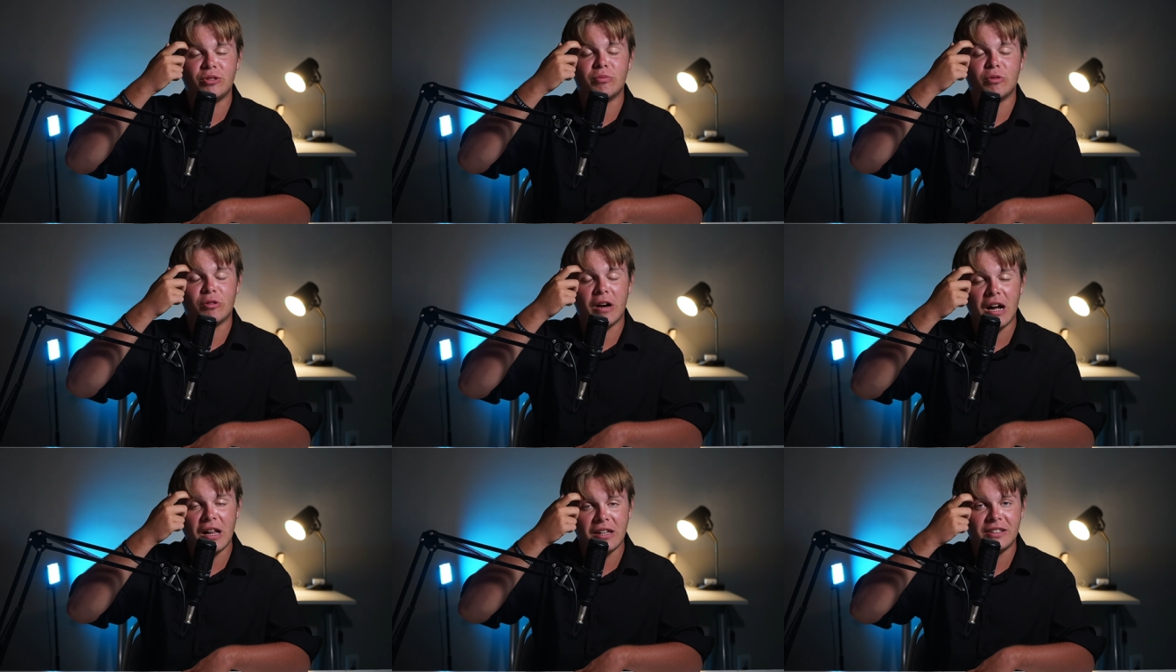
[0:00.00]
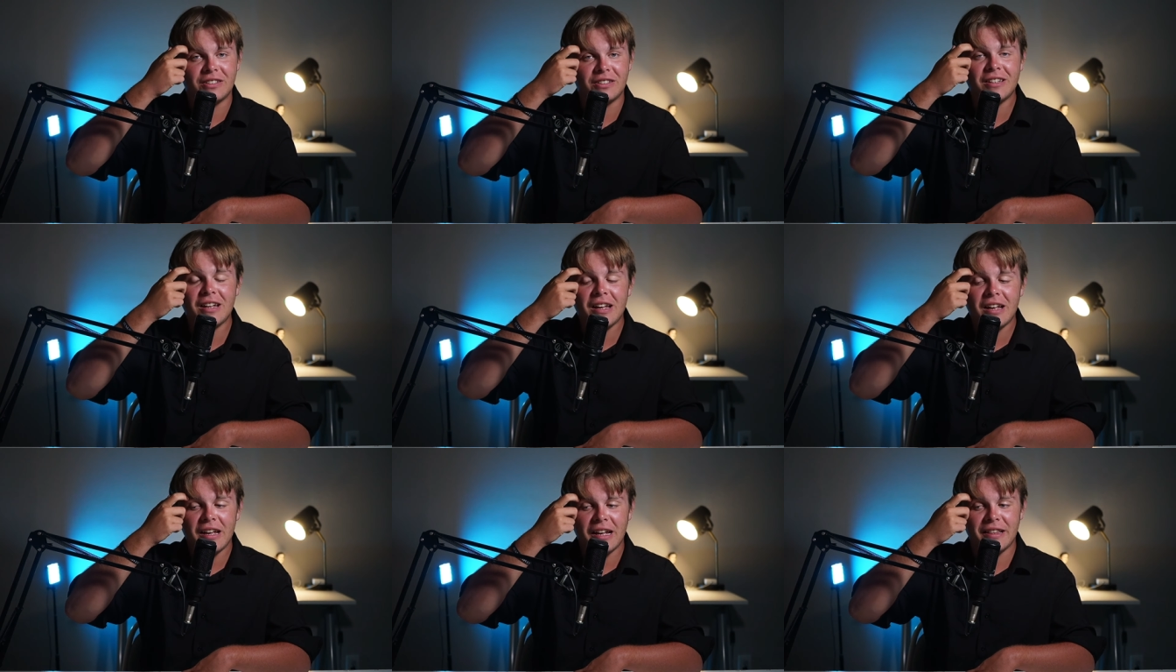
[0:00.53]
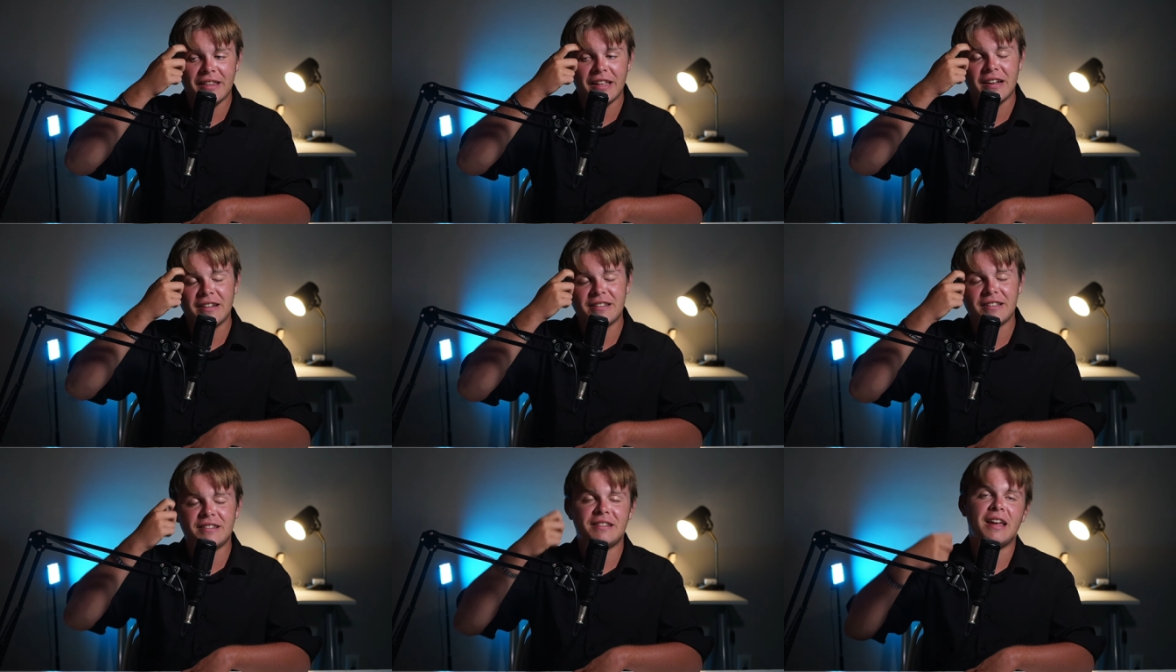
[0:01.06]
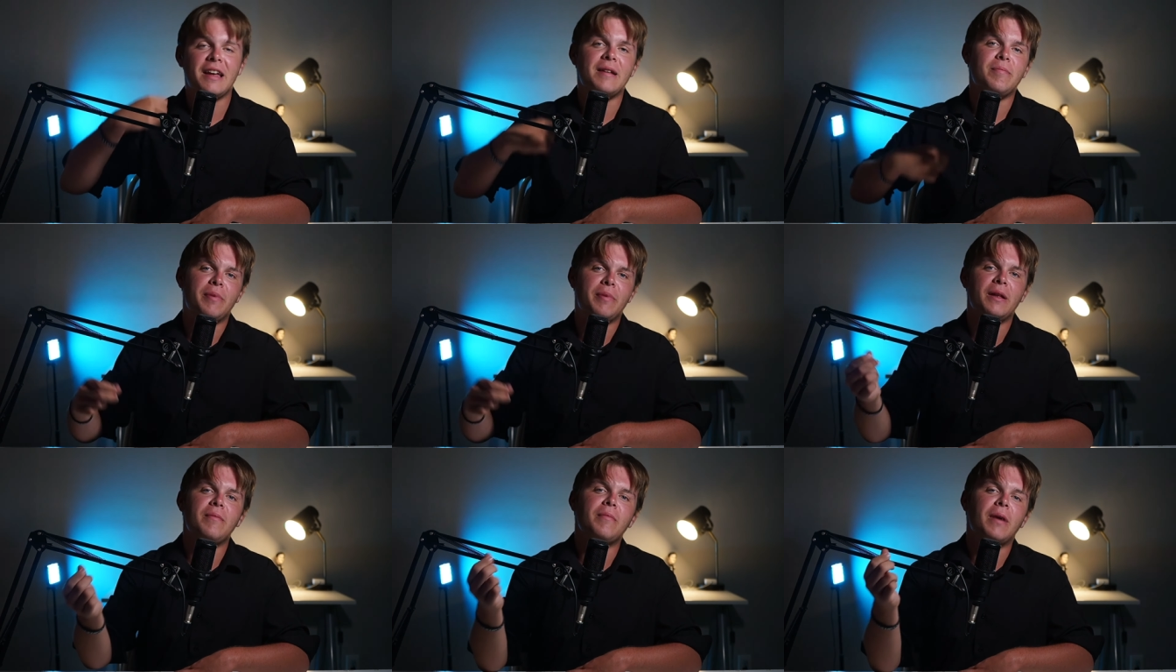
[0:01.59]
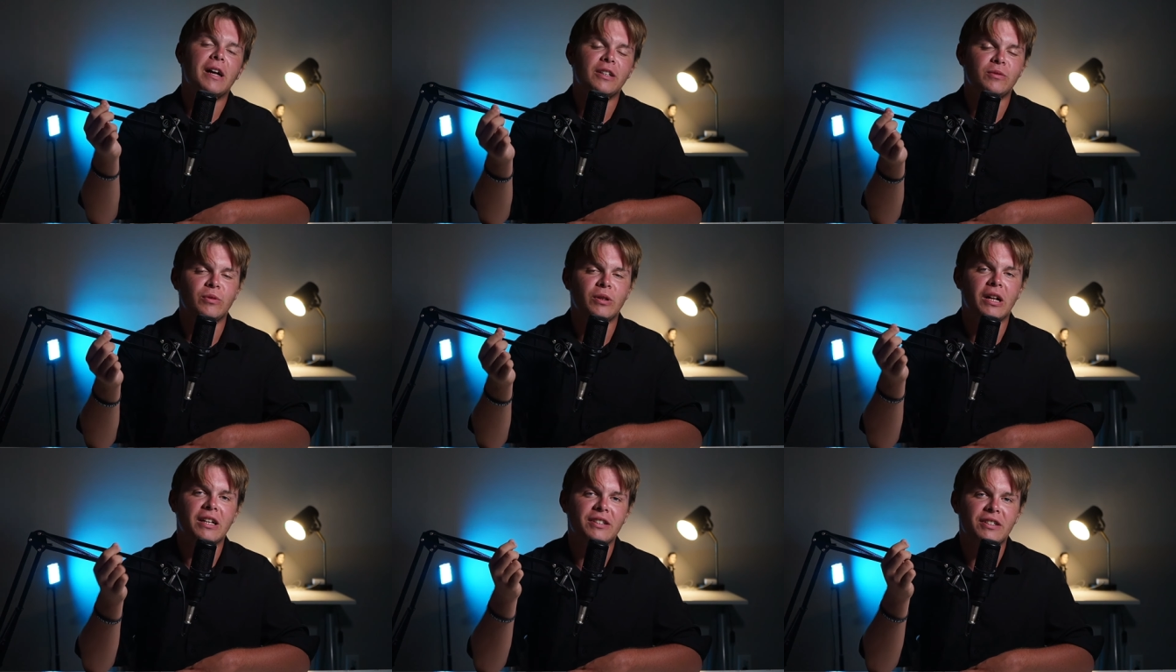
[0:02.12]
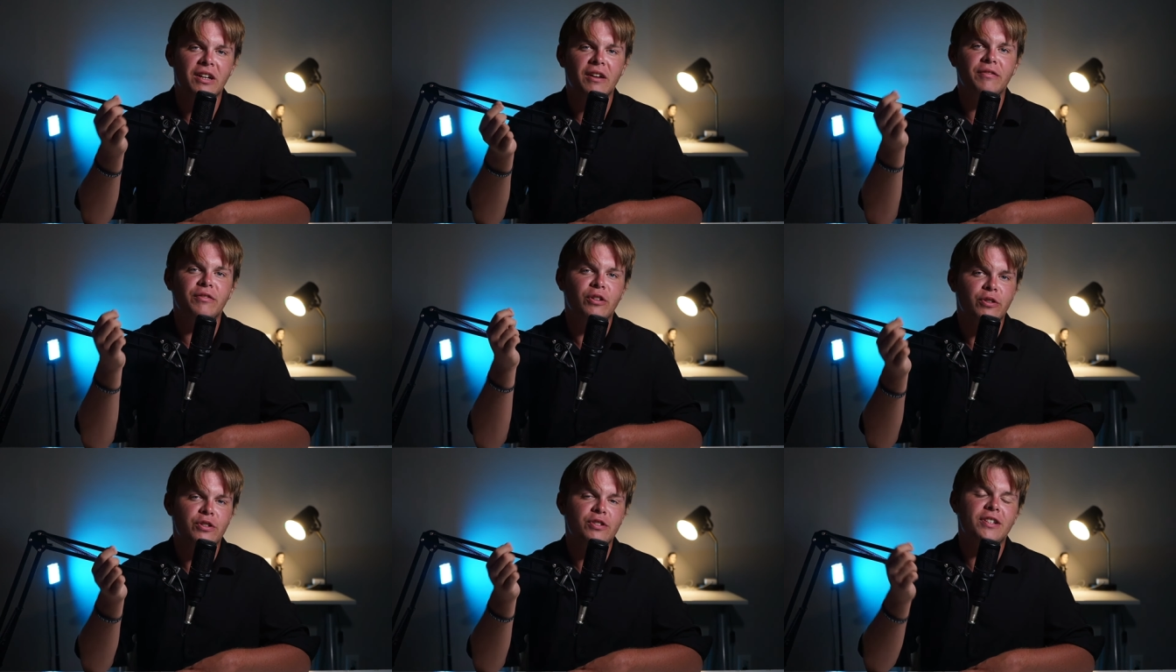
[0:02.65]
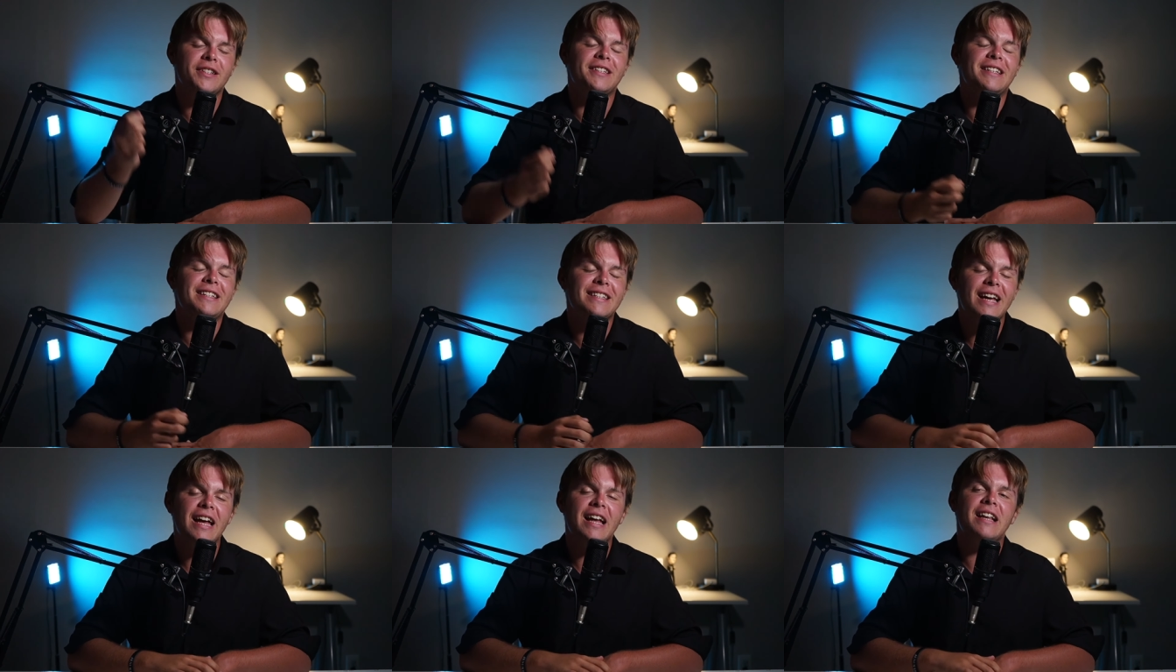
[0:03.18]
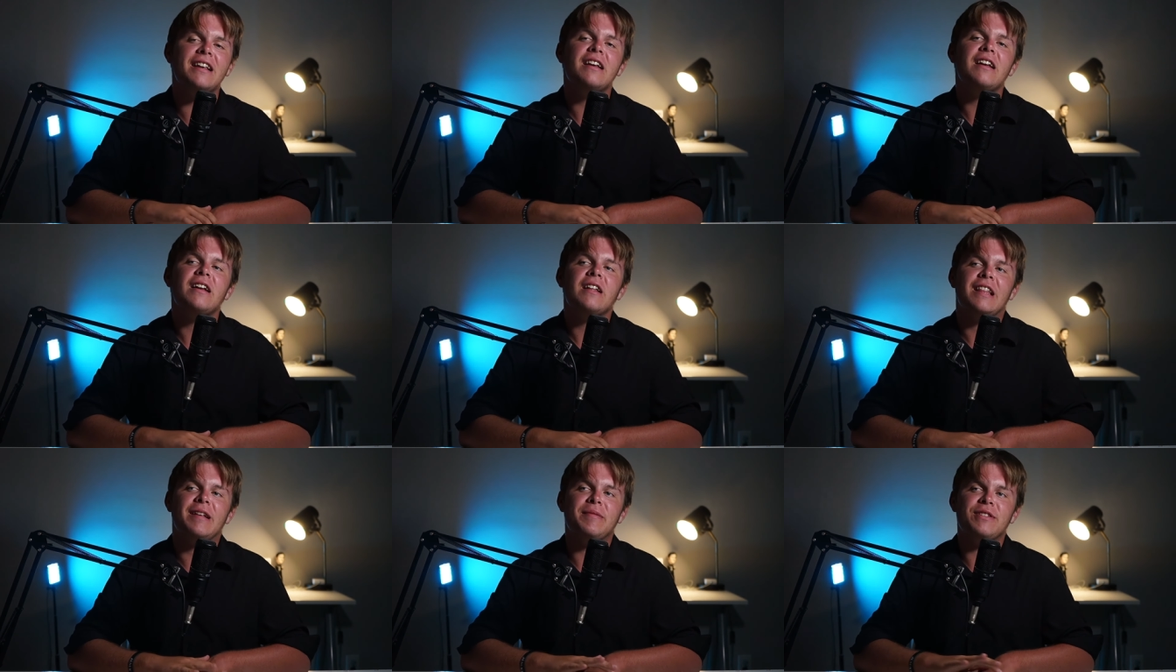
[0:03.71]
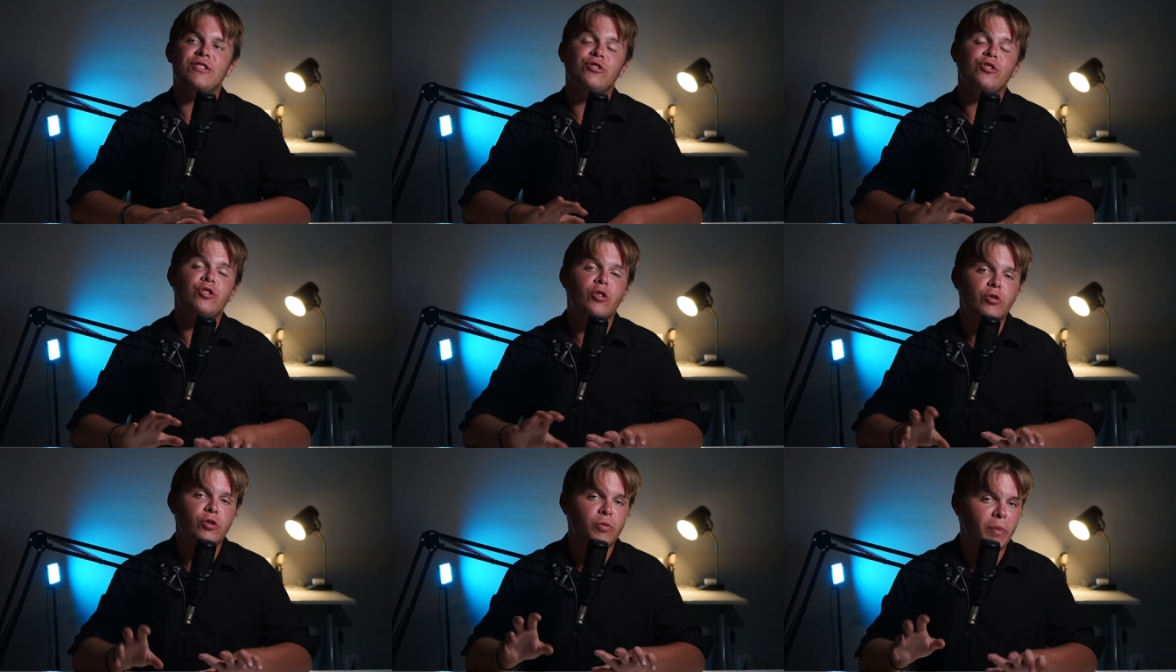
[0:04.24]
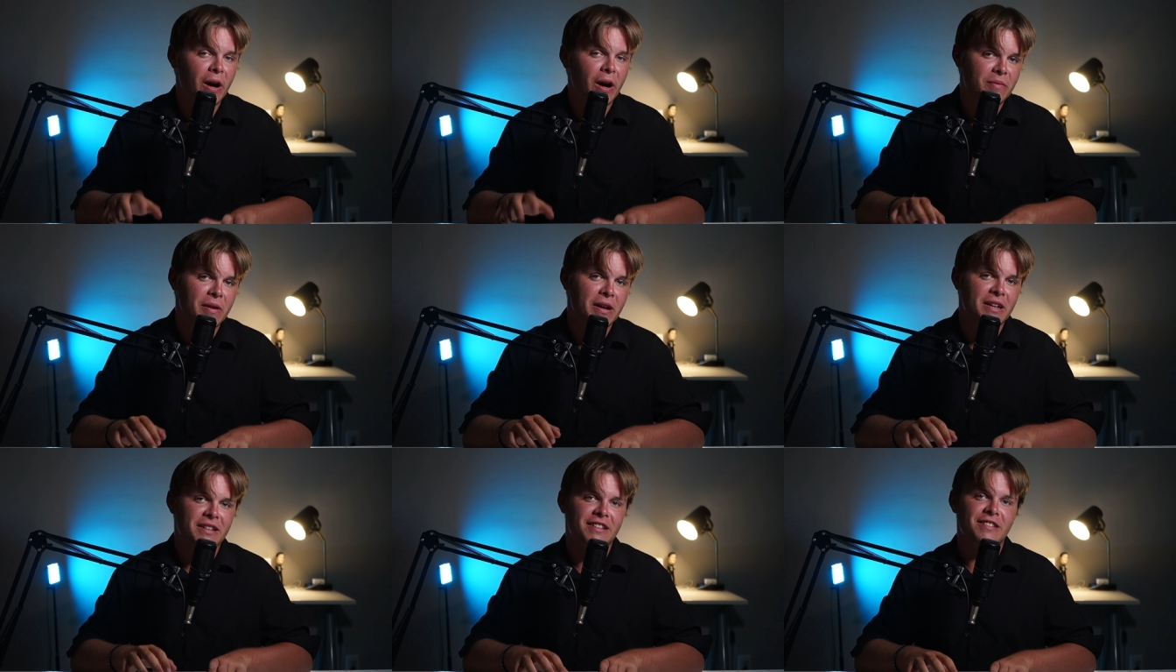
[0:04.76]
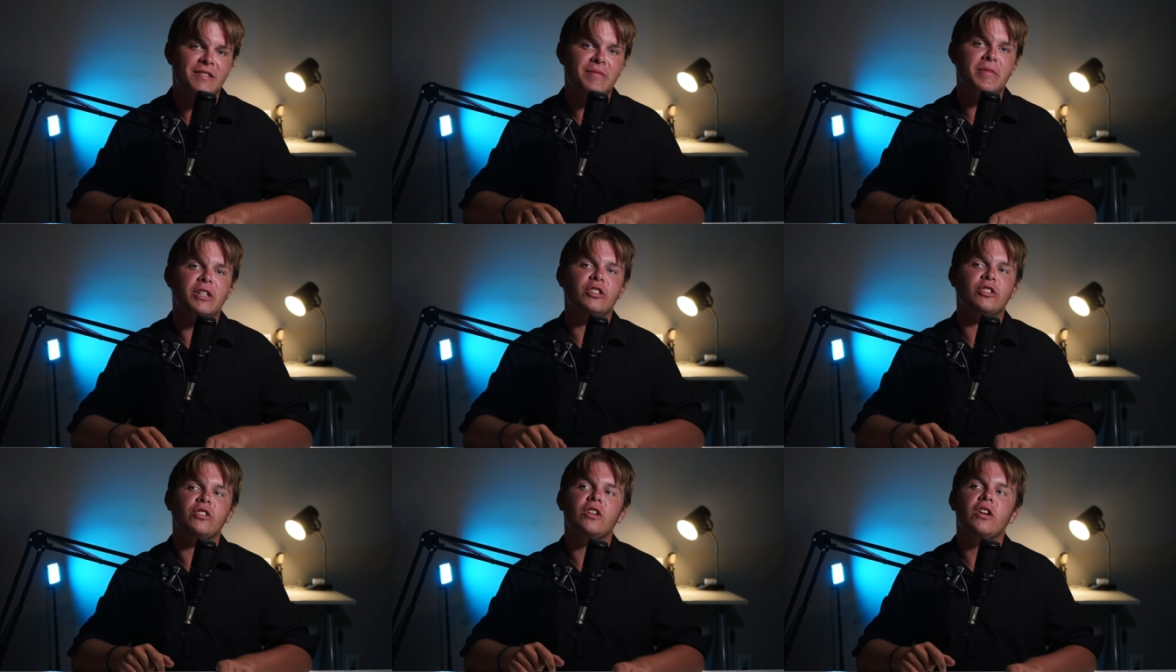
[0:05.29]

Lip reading: Morales, it then instead bit Miles Morales of Earth 1610, that means there's no Spider-Man in this dimension.